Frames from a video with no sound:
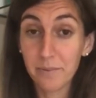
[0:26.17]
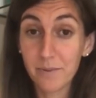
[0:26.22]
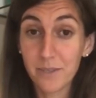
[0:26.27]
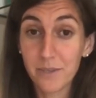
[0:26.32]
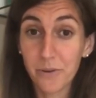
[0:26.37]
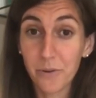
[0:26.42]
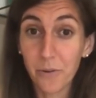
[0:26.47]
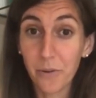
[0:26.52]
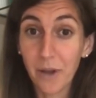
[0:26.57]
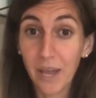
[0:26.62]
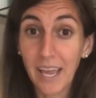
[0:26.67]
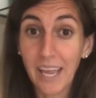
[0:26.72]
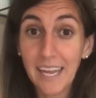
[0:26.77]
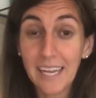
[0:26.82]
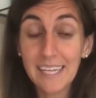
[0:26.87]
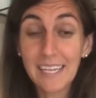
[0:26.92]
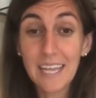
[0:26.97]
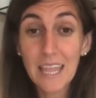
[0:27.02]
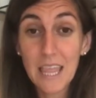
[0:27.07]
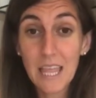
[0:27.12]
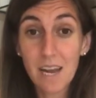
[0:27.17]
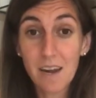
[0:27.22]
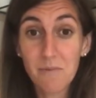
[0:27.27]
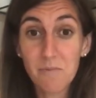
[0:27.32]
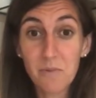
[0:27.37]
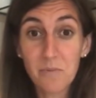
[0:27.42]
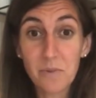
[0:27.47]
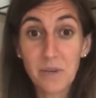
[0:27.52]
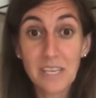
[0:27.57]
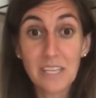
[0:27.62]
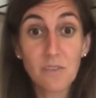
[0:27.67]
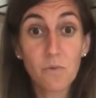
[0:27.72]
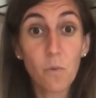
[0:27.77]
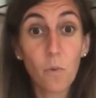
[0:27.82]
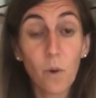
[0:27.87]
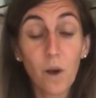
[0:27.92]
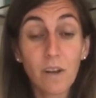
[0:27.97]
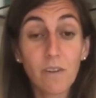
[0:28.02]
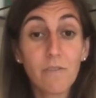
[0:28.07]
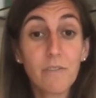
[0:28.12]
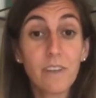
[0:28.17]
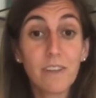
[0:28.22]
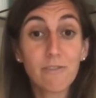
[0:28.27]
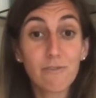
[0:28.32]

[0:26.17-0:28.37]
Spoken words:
So in the Thermomix, one of the